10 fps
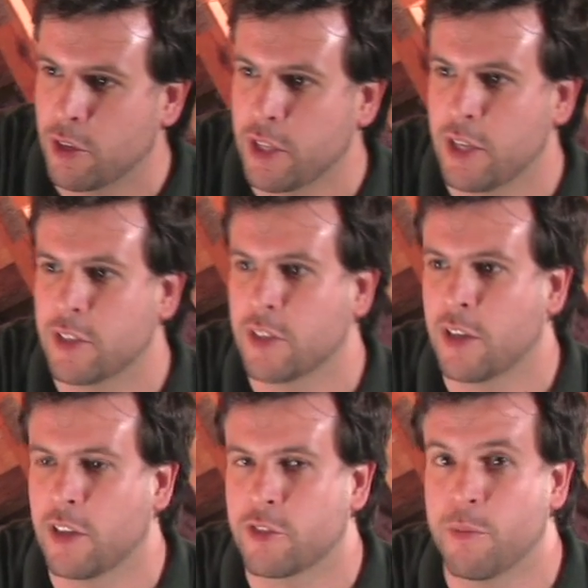leaks
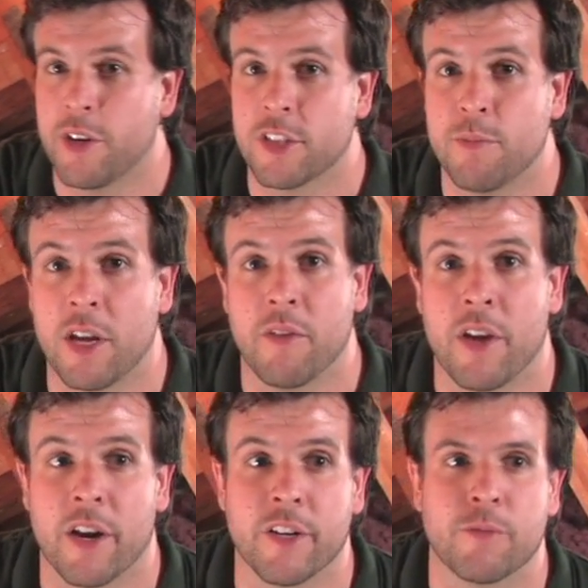a tremendous amount of
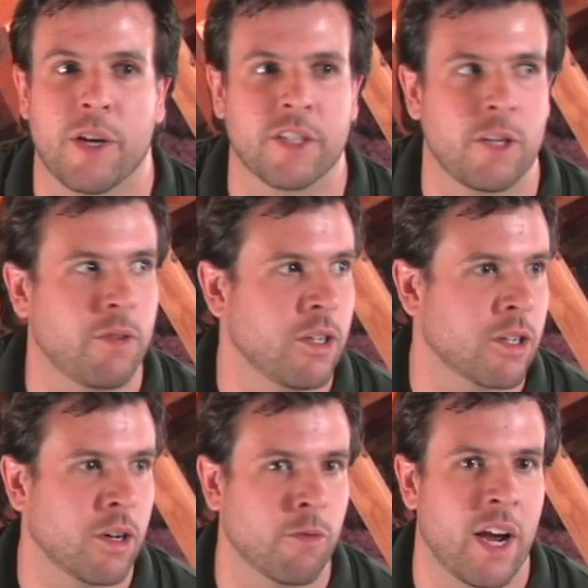air, especially when you
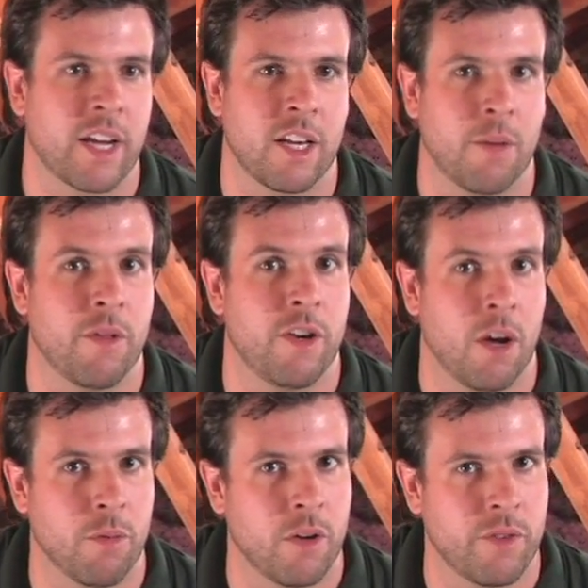start racking up the number of